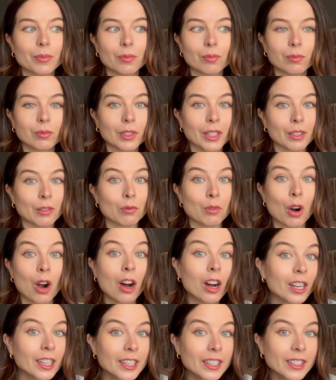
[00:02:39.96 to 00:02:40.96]
like
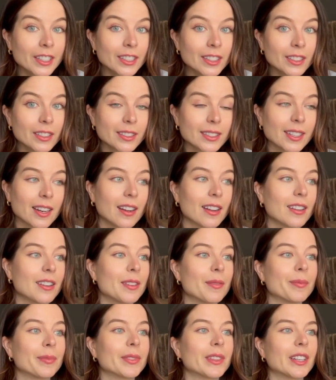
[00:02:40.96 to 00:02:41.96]
wrong in it.
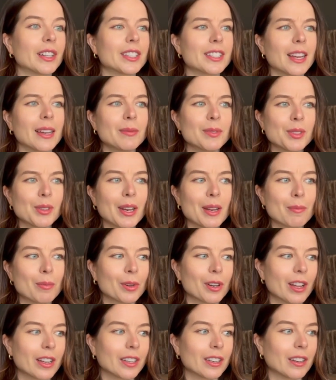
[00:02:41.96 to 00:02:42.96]
Um, there are times when I
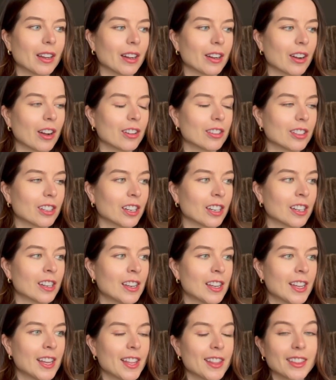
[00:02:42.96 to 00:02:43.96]
put on a color
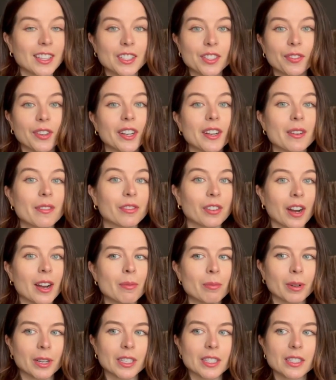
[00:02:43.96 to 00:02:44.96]
that's very
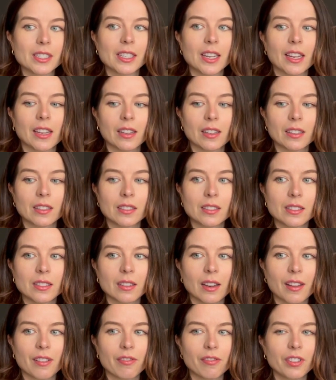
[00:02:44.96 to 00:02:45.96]
vibrant and
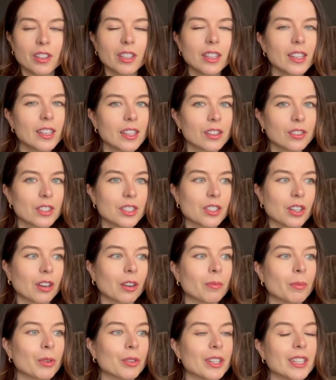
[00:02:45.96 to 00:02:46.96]
I feel like it looks
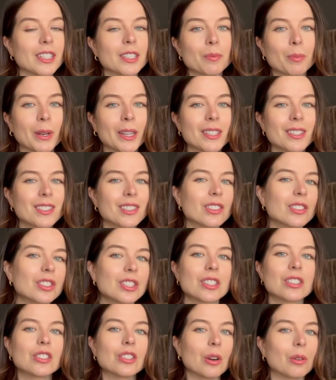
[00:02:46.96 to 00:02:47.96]
harmonious but I still
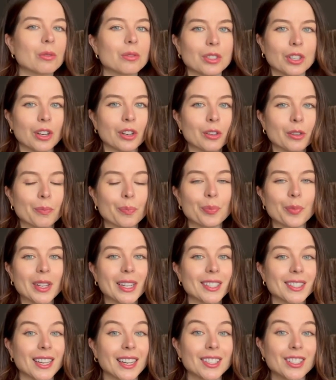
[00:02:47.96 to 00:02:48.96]
just don't know
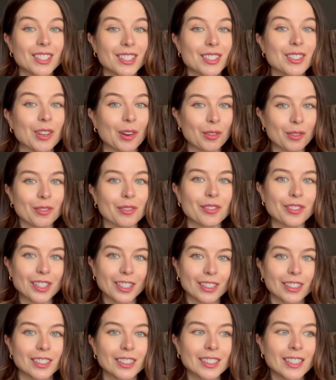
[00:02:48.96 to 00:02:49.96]
because I just don't
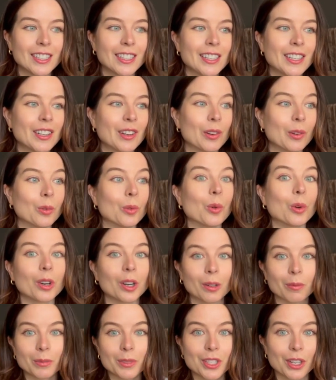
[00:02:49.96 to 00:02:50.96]
feel
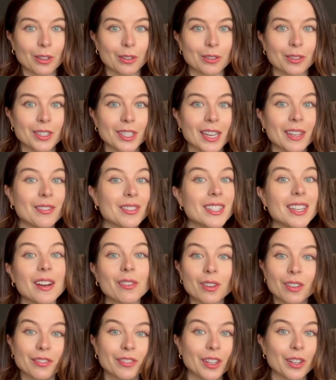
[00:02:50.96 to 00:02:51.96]
warm toned. I've
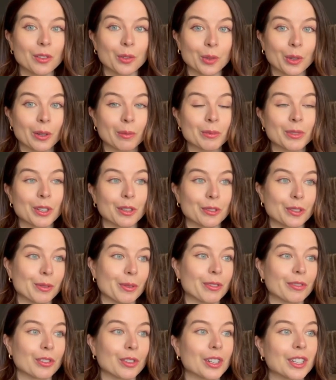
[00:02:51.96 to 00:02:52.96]
never felt warm toned
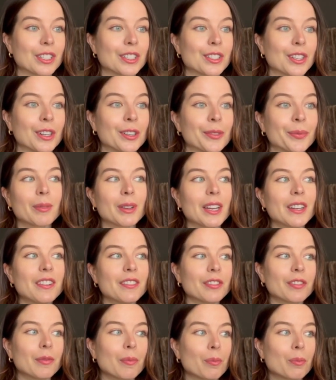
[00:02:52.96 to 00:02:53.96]
before. So kind
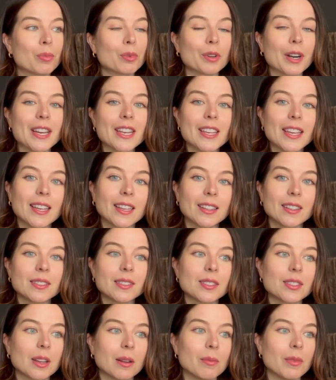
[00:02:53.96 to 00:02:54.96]
of breaking
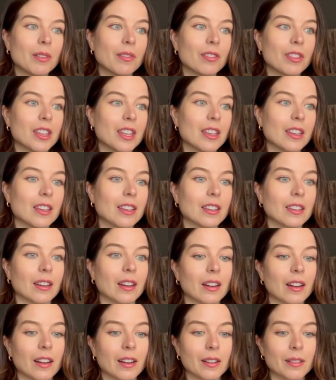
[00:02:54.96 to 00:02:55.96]
some of the
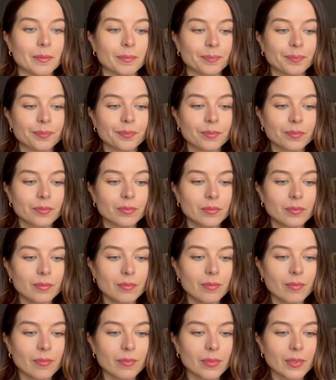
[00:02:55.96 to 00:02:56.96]
um,
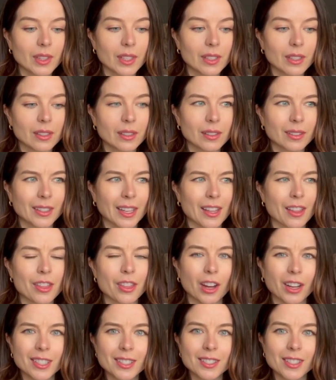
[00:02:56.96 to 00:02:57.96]
like
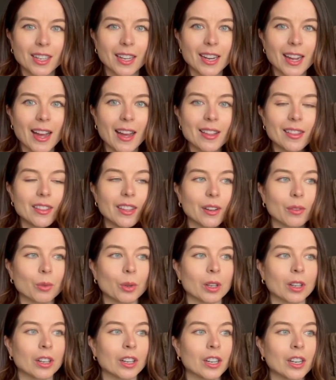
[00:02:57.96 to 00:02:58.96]
thoughts that I had that
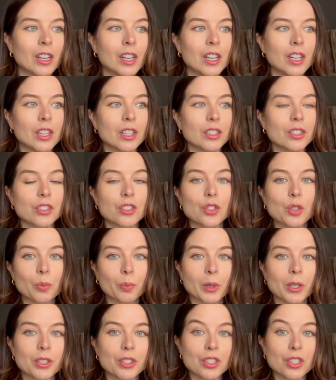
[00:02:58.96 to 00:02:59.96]
were
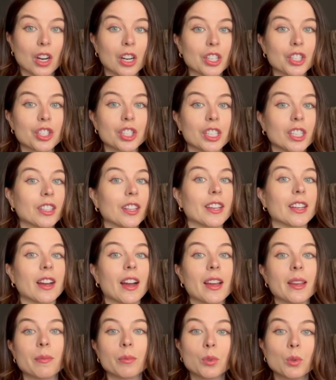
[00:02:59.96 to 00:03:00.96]
super staunchly like
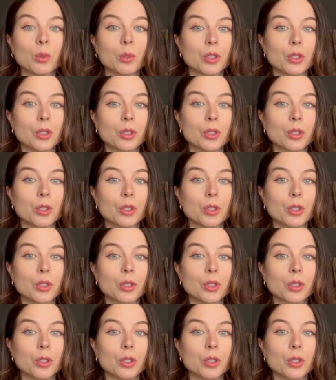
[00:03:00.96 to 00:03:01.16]
I am cool